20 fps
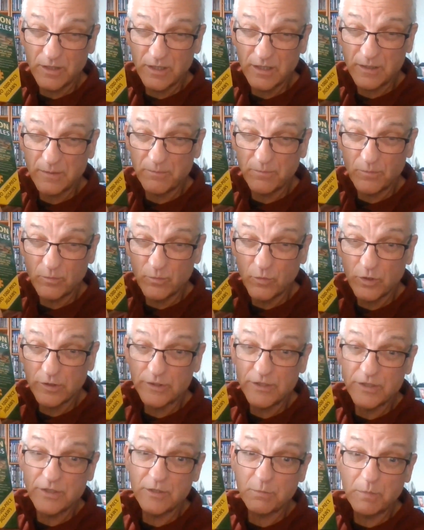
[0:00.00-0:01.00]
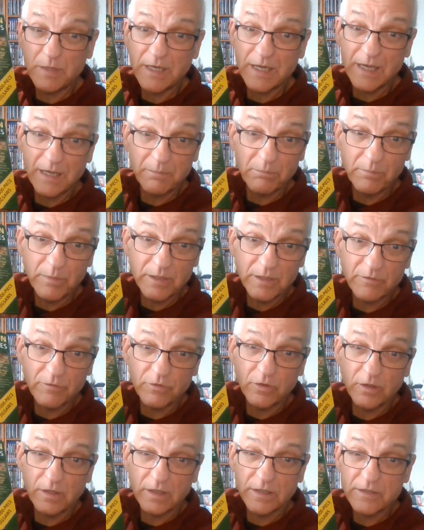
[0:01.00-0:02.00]
um, what has become my
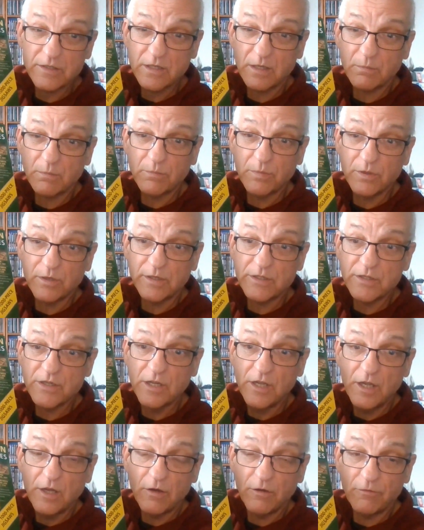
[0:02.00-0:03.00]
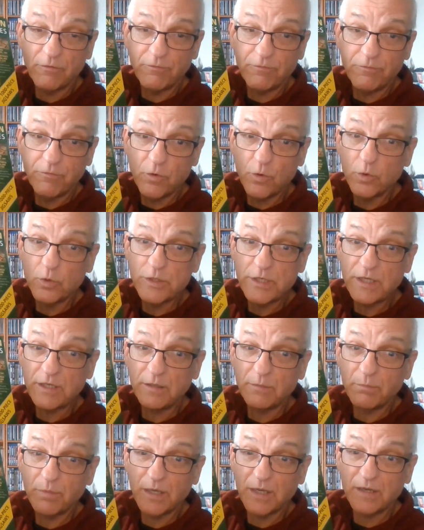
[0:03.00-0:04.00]
full asking price of
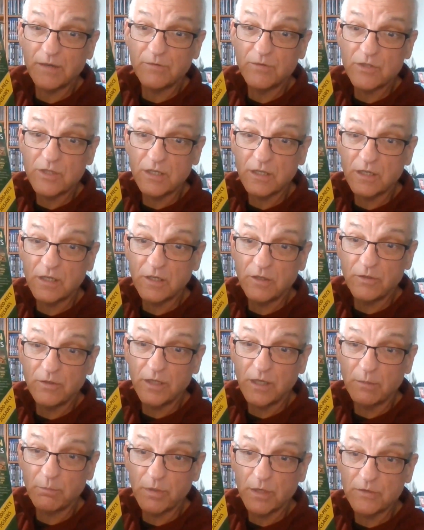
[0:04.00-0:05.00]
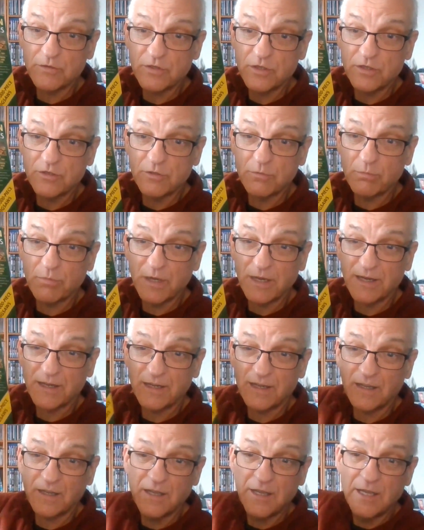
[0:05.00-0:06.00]
£14, including postage and
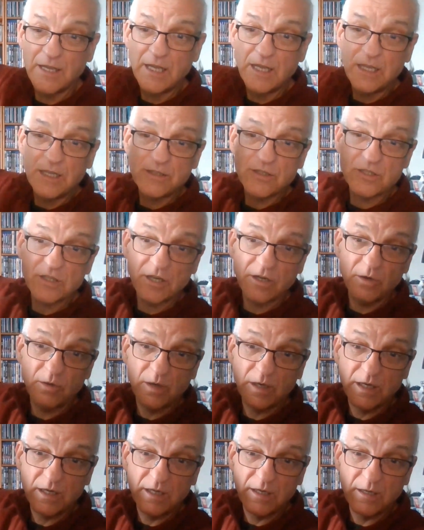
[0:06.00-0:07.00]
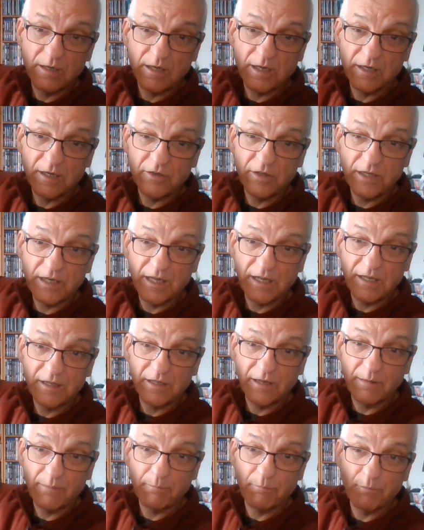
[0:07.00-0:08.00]
packing. So uh, I'm going to get
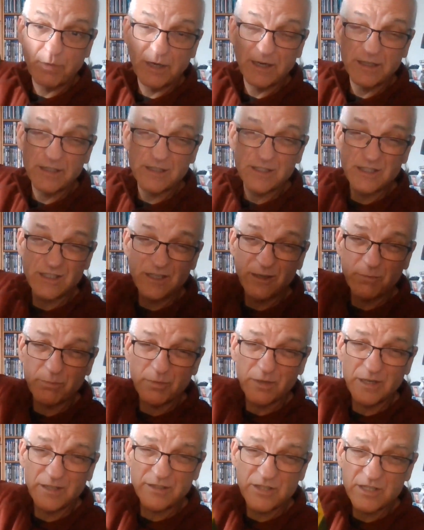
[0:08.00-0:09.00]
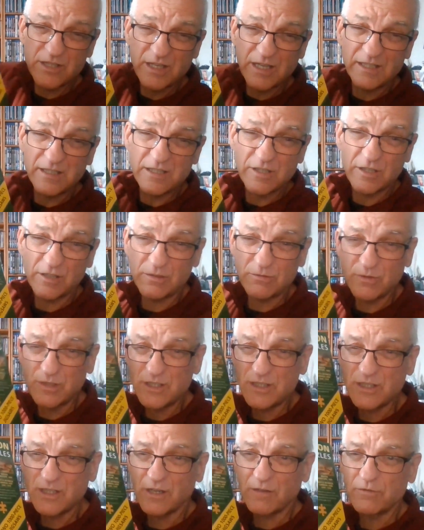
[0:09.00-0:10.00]
that packed up and sent out
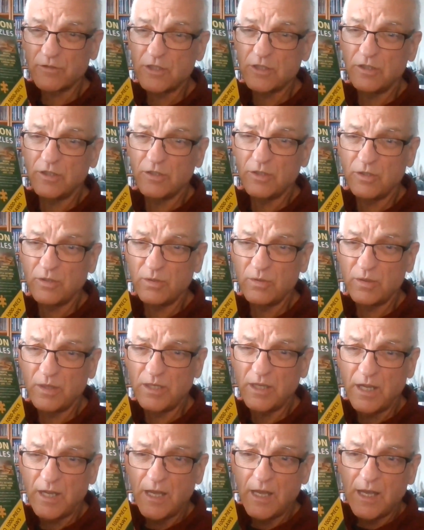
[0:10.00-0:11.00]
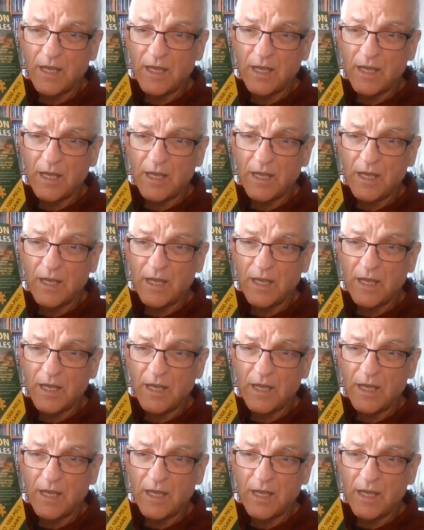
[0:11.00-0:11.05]
this afternoon.